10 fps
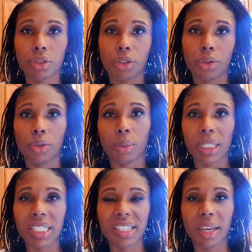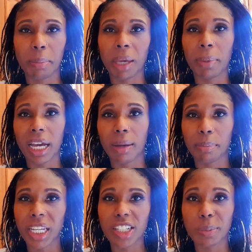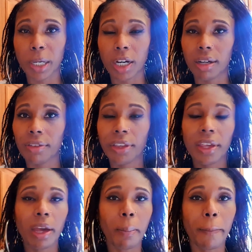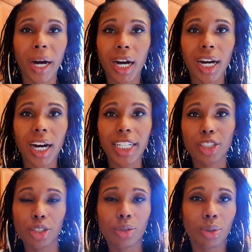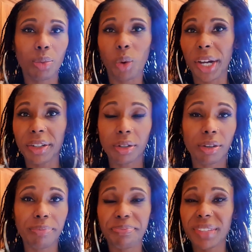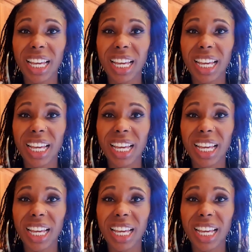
You'd normally see it maybe at a beach bar, but I just thought, why not?